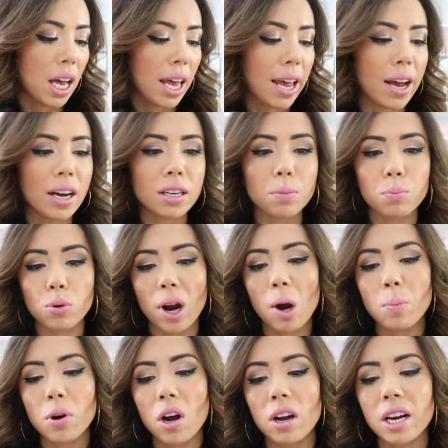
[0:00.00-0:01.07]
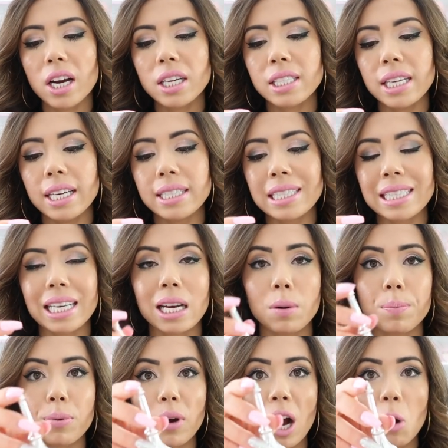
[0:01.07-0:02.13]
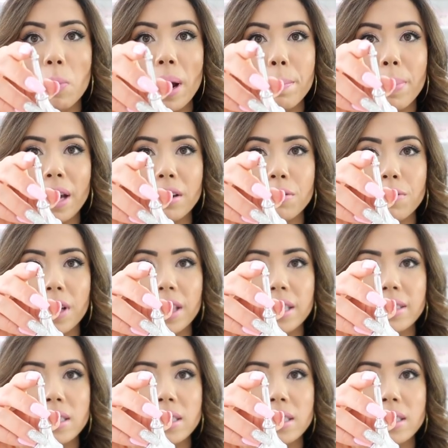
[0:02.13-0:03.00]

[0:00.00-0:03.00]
And brow product, it's the Cabrow by Benefit.